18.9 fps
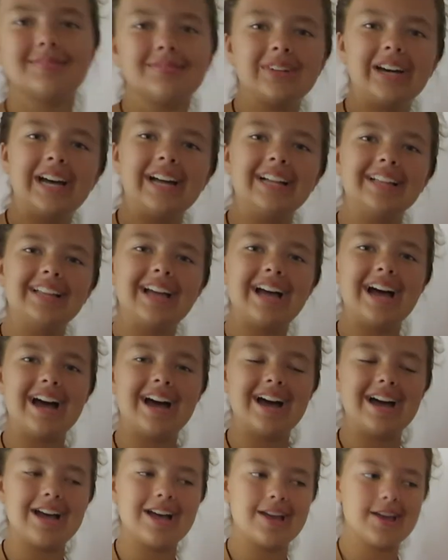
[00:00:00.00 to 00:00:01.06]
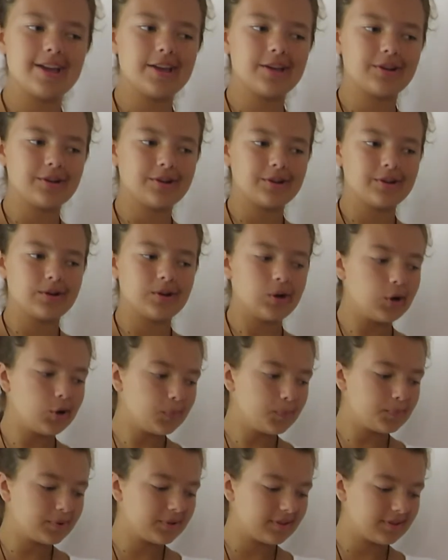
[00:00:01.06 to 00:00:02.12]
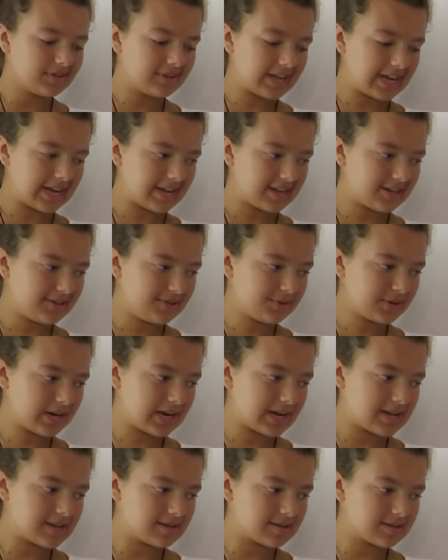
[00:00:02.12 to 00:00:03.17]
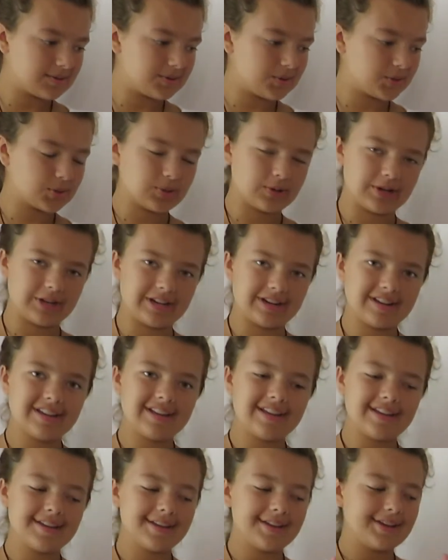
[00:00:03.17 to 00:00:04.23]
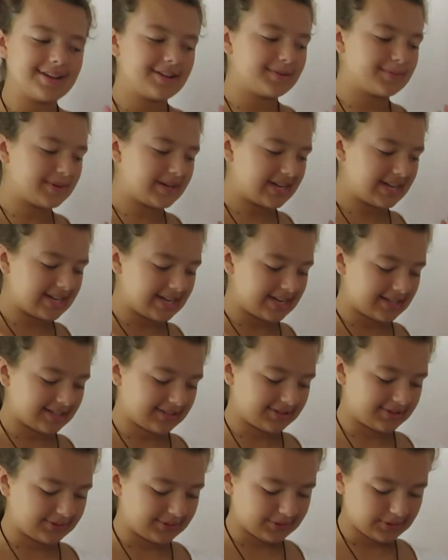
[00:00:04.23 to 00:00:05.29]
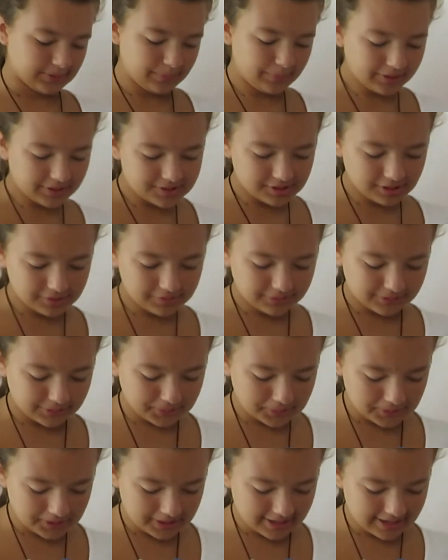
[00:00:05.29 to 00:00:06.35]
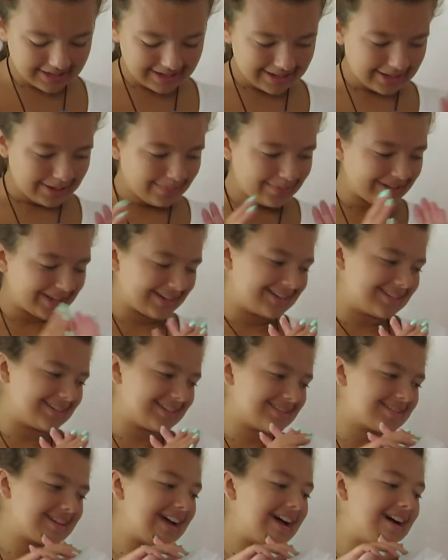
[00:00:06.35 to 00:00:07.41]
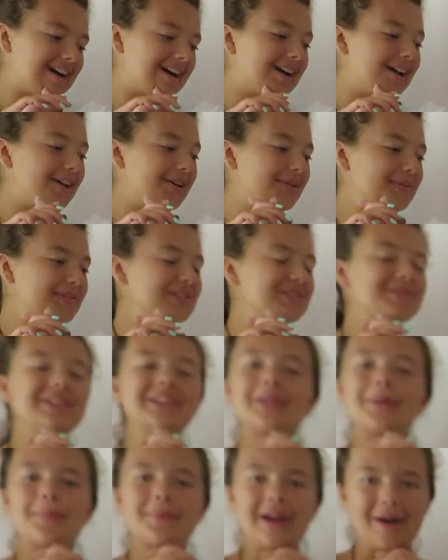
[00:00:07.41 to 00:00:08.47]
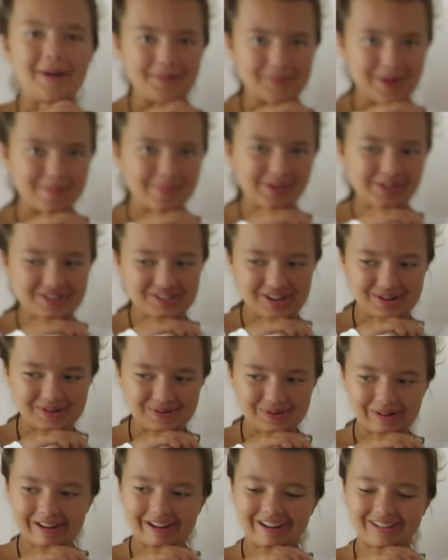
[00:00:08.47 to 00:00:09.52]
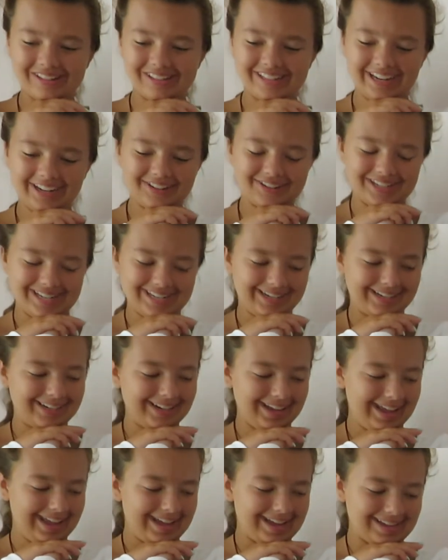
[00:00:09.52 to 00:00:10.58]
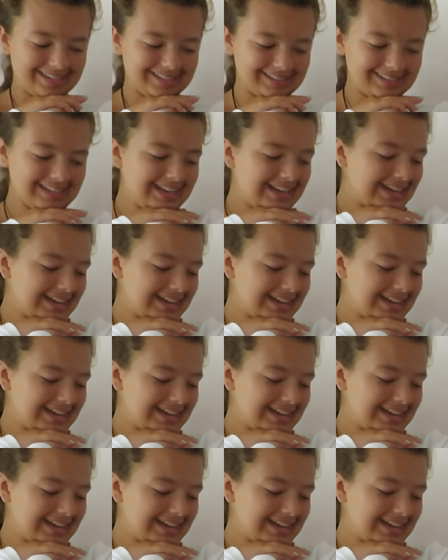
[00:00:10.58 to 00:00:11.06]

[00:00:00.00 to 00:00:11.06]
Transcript: Well, I hope that you guys enjoyed my little bookshelf tour, because I was really proud of my bookshelf when I got to decorate it, and